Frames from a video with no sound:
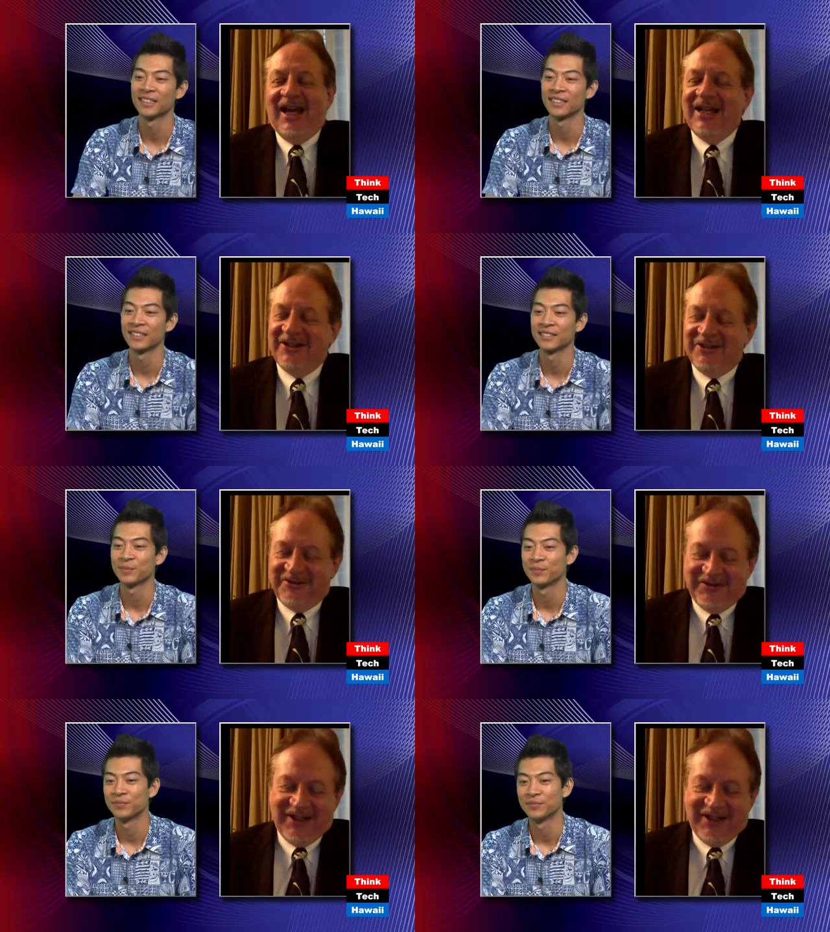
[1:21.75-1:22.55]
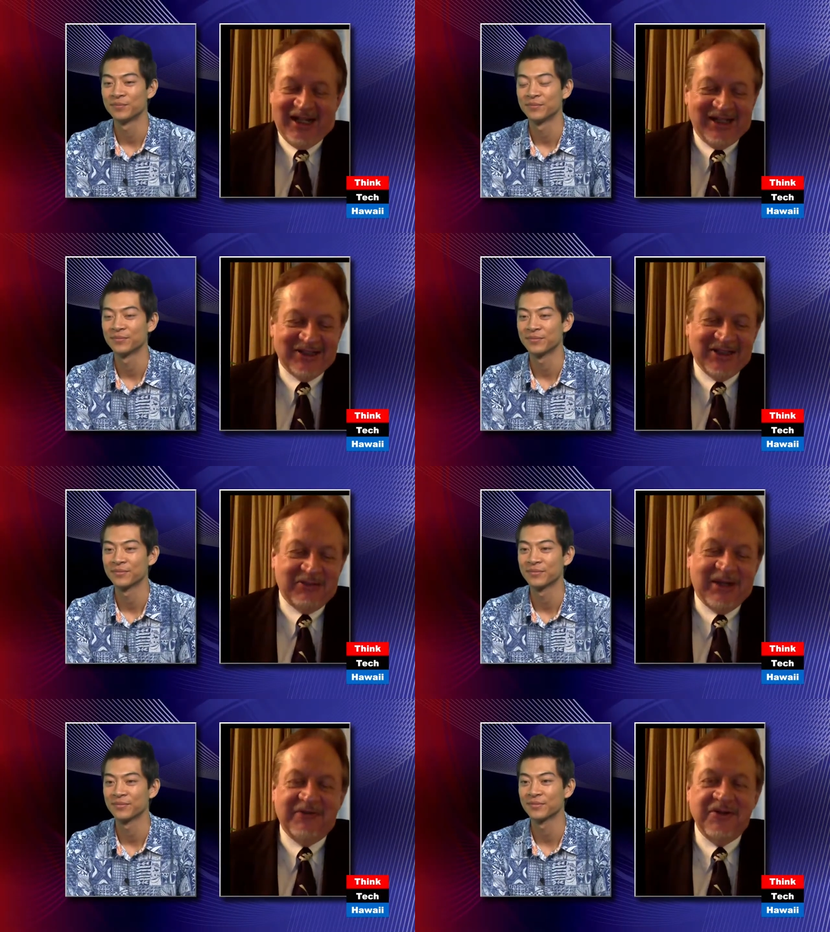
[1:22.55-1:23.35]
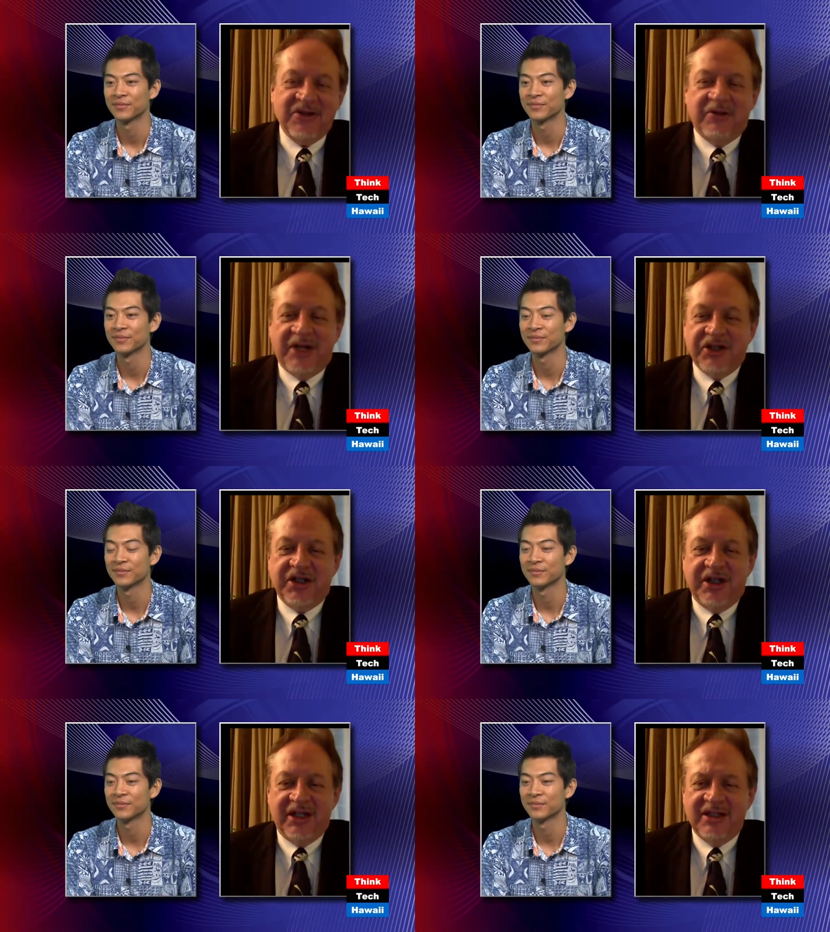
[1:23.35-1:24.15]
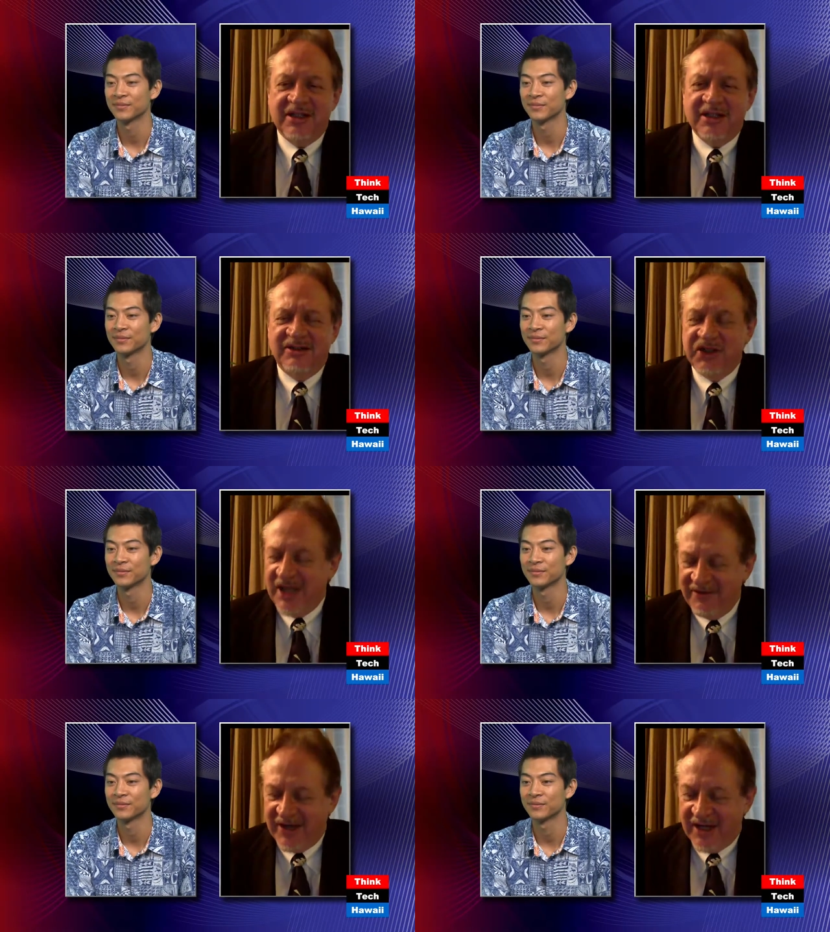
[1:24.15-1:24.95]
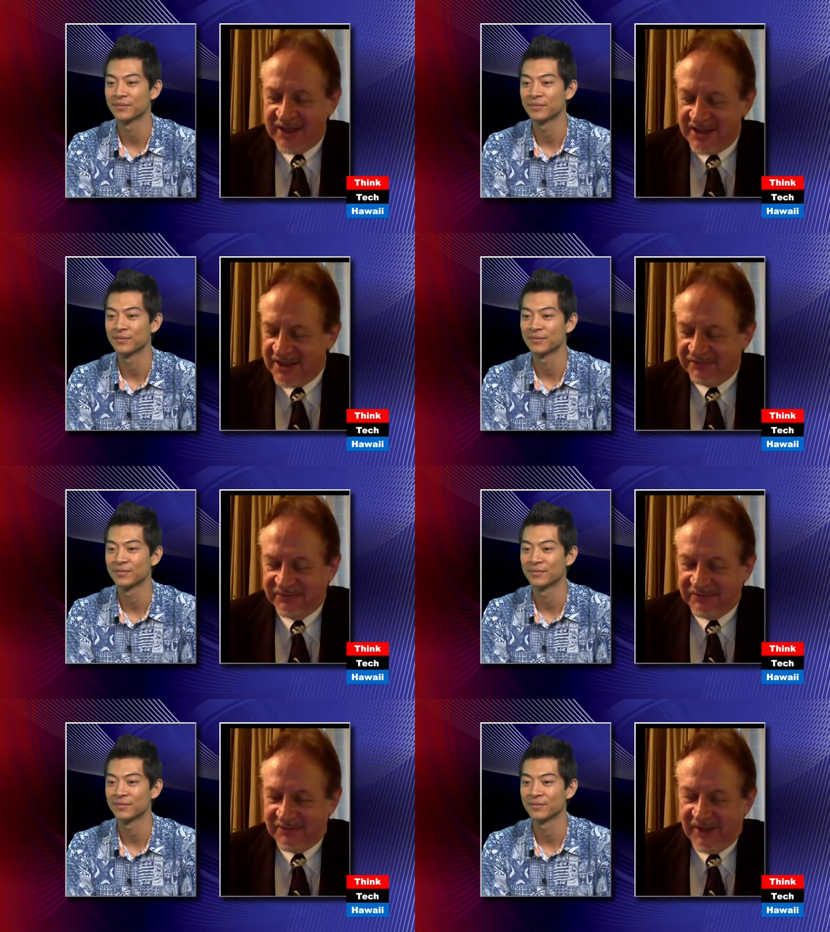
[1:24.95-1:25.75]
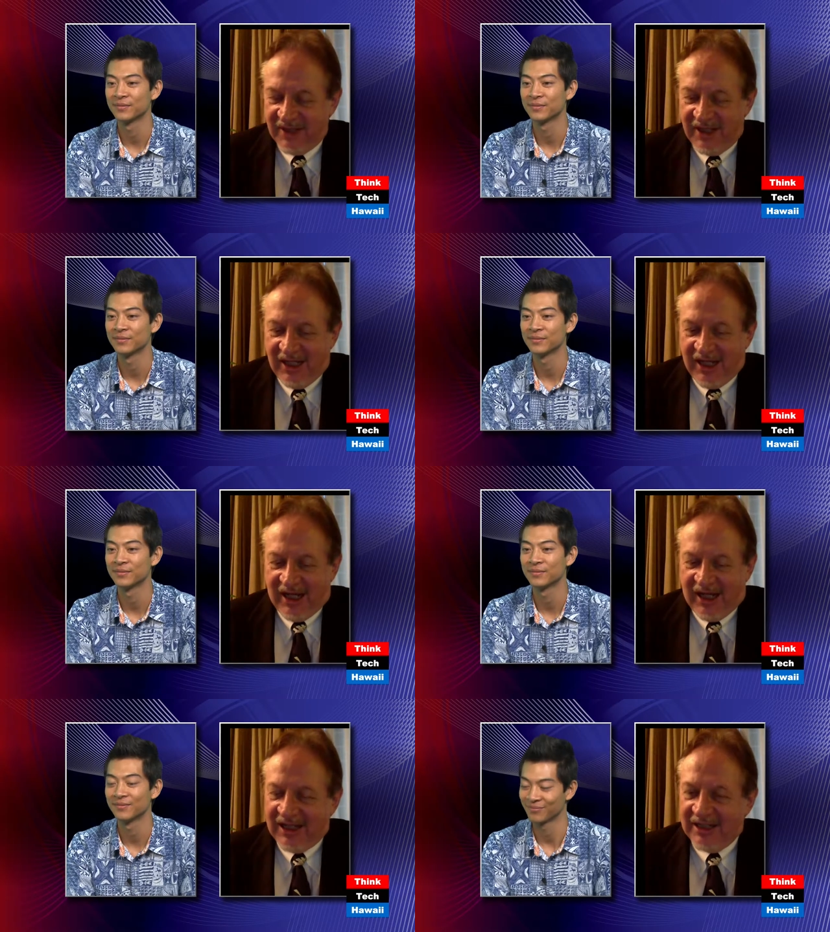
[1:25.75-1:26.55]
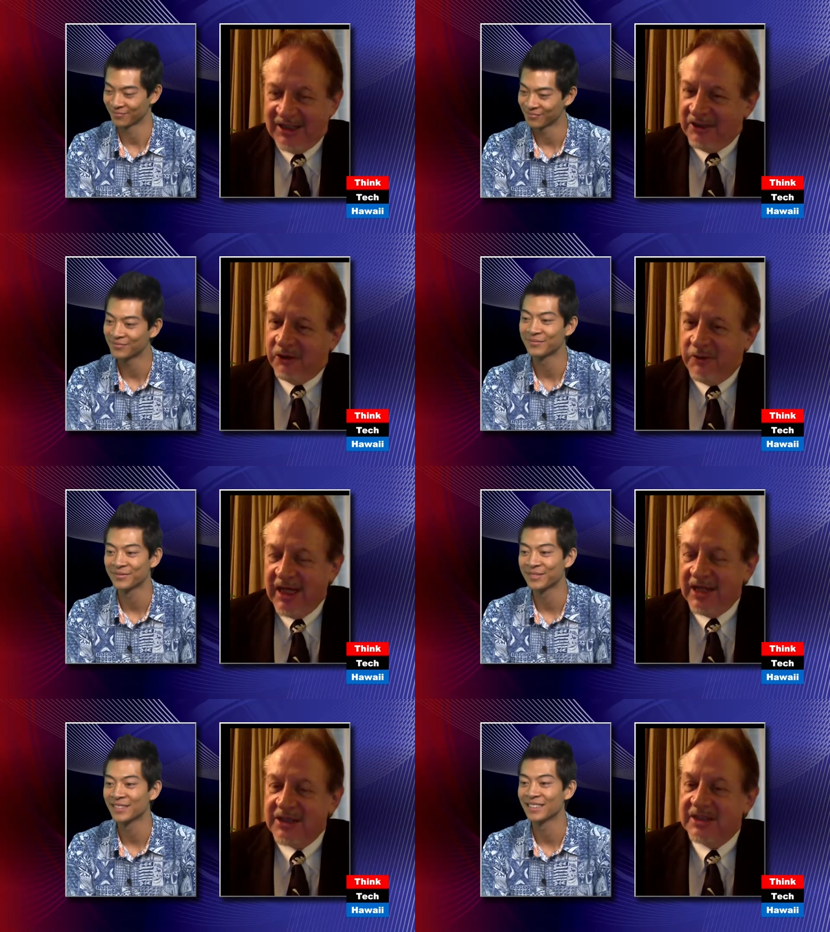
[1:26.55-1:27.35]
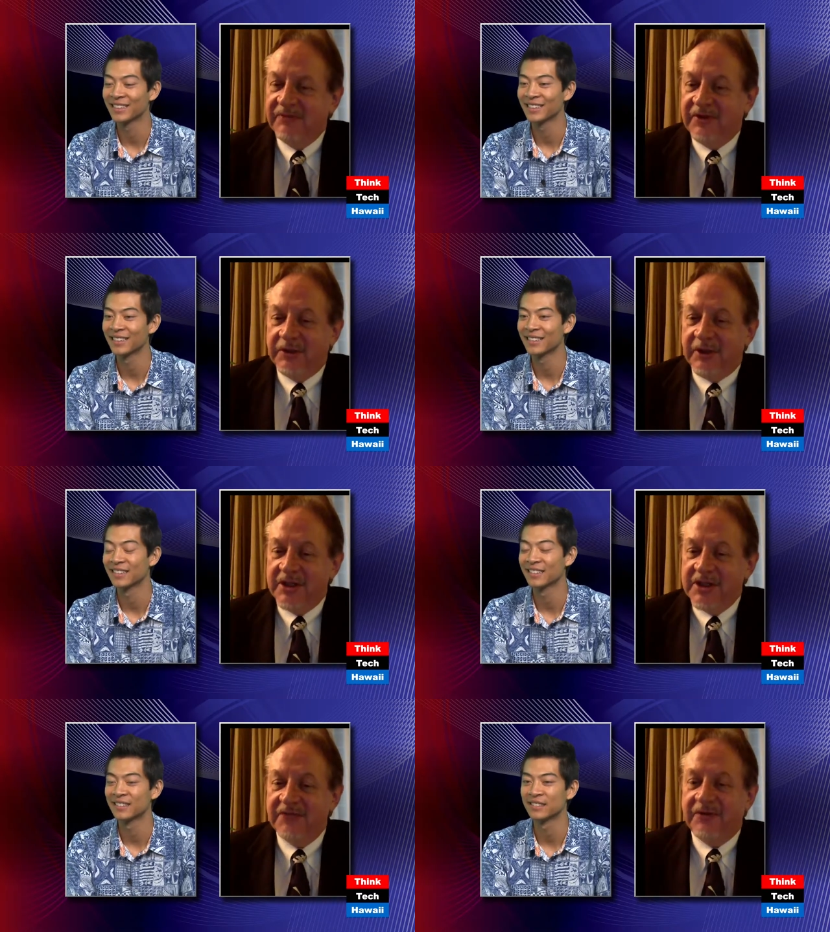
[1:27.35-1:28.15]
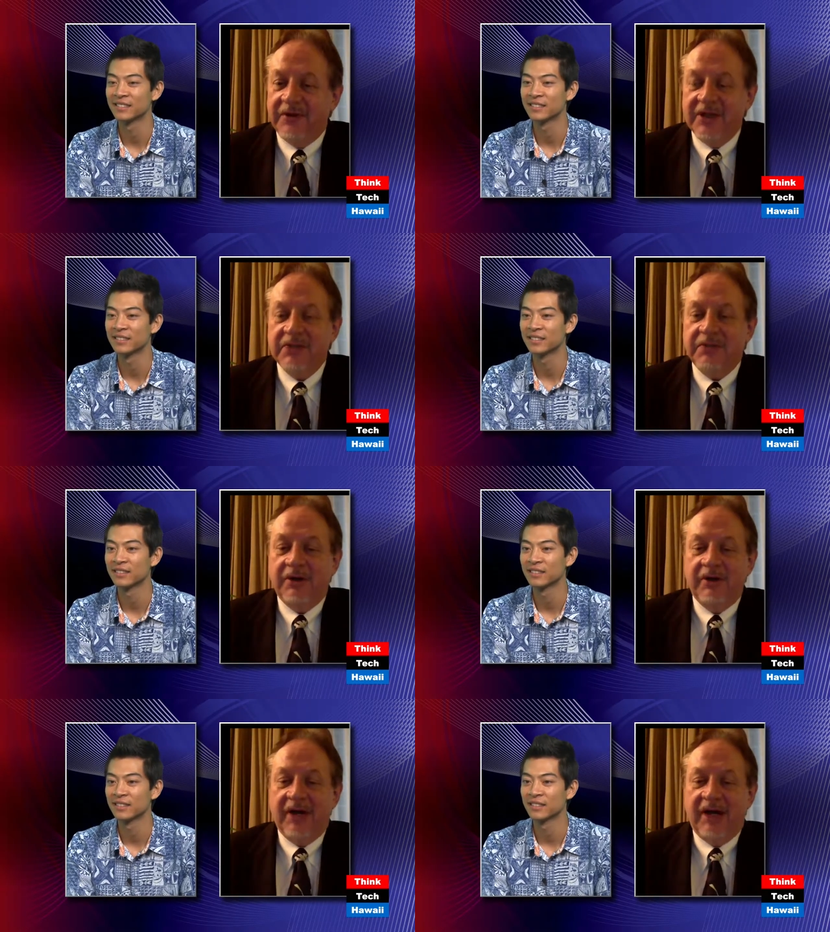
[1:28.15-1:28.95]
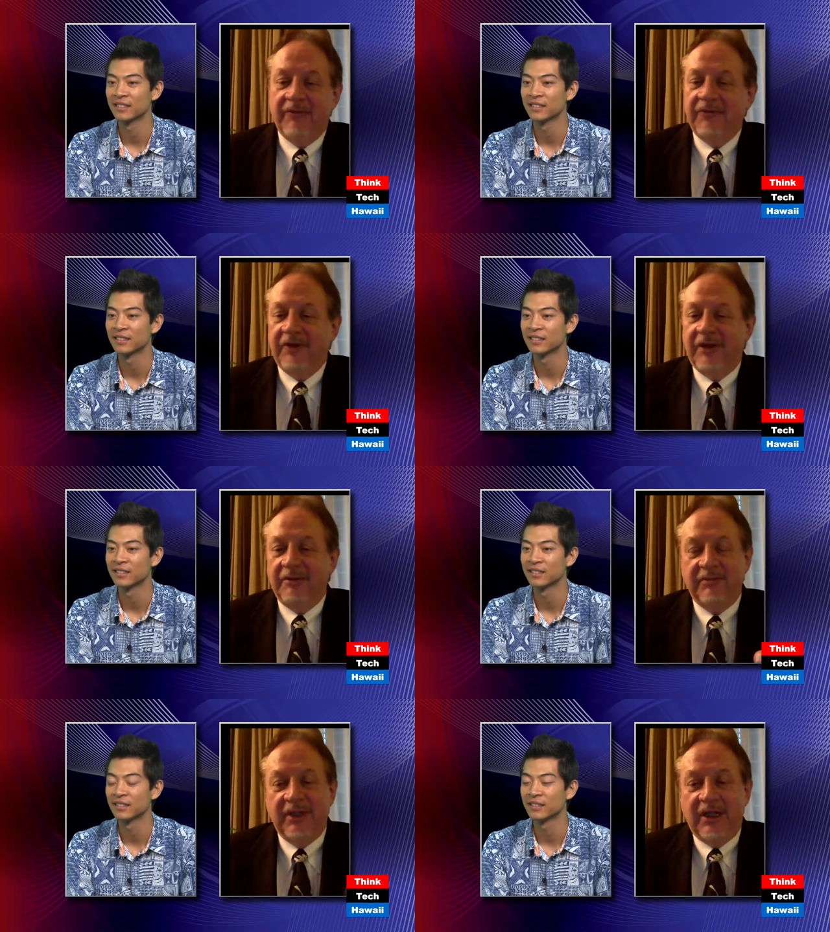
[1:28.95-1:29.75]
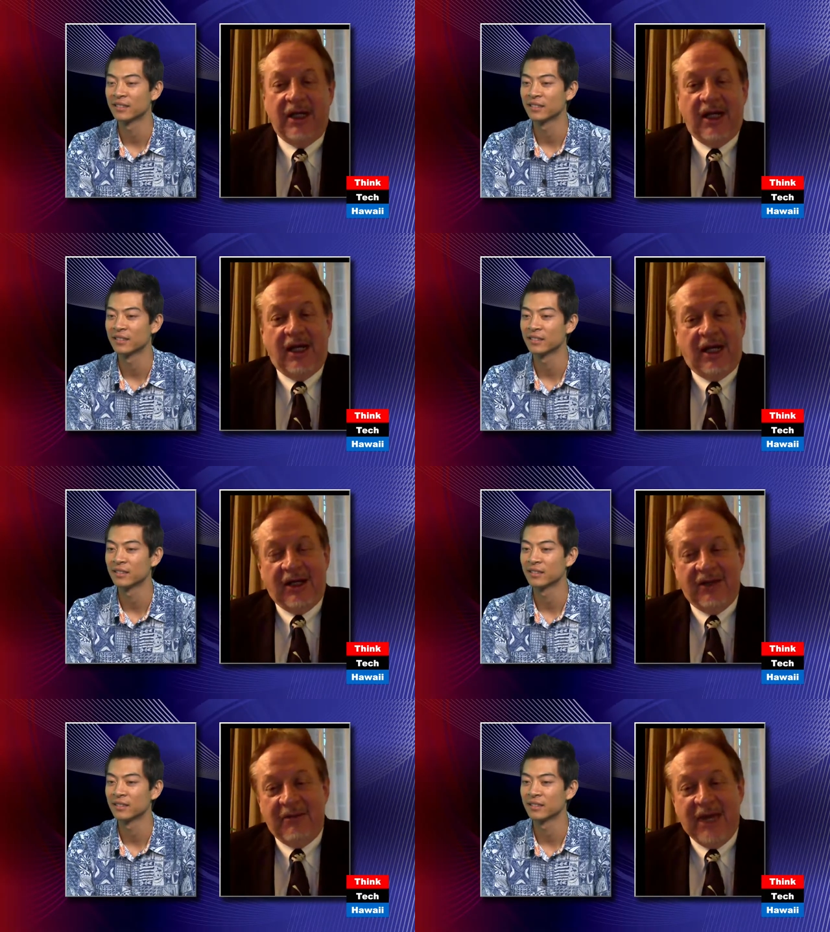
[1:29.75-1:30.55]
Speaker 1: Hello. So my first question is, Jay Weiss, uh, you know, we get some viewers for this program from uh, the